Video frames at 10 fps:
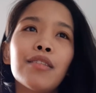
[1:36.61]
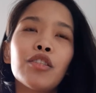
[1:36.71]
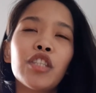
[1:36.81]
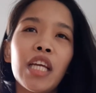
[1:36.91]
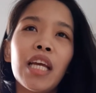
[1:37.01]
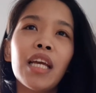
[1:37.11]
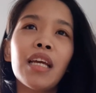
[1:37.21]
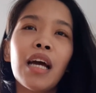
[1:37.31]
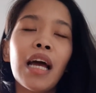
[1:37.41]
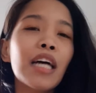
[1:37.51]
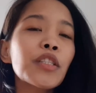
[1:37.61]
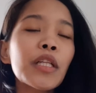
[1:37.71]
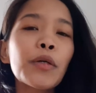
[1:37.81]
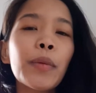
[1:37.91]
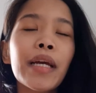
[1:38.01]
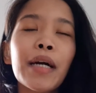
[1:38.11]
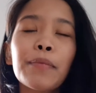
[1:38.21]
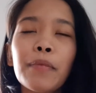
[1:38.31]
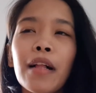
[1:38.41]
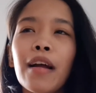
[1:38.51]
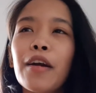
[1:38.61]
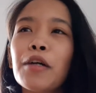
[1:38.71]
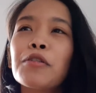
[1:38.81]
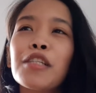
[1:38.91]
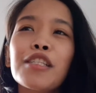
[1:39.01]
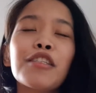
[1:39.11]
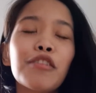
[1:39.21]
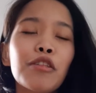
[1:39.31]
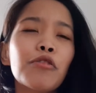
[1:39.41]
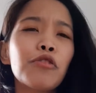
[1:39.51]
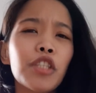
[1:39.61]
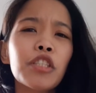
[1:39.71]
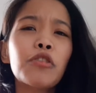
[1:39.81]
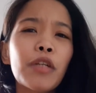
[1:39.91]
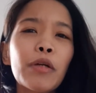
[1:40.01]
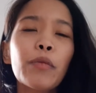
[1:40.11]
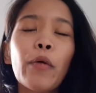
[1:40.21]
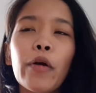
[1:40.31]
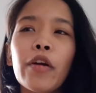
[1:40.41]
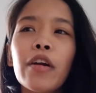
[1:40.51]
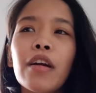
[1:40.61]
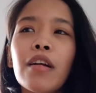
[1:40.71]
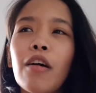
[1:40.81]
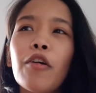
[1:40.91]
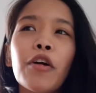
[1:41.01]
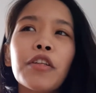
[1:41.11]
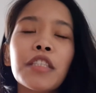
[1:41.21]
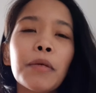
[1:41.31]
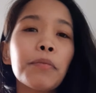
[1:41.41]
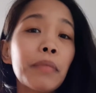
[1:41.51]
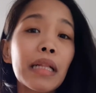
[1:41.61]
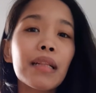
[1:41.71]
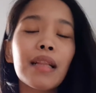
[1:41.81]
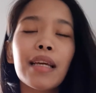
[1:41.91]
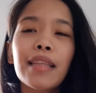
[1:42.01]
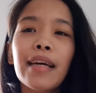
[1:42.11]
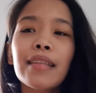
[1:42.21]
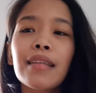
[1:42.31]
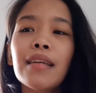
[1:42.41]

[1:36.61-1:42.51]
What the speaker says: today I actually wake up around 6:30 to just drink water or some milk like that.